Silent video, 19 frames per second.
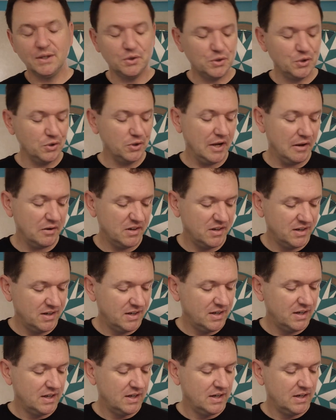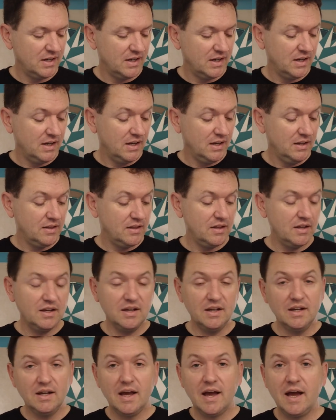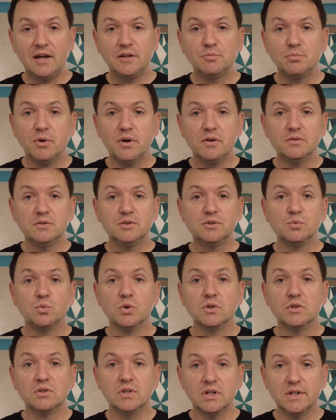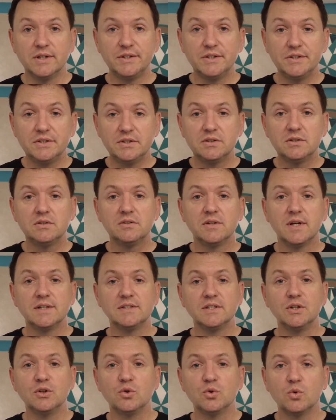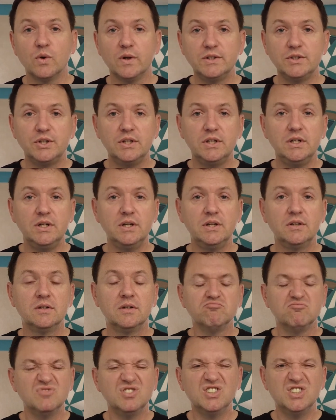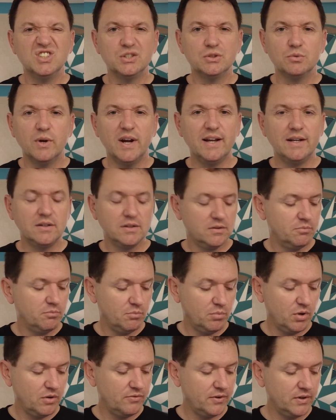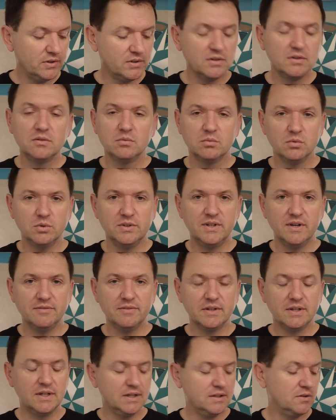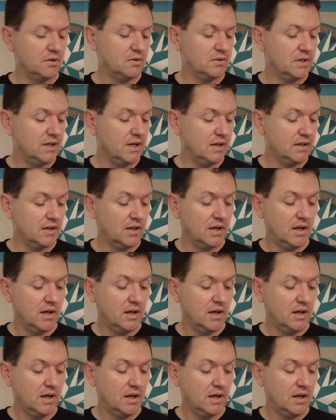how it turned out. The hash browns were delicious, nice and crunchy, just right. Perfect. Would definitely get those again.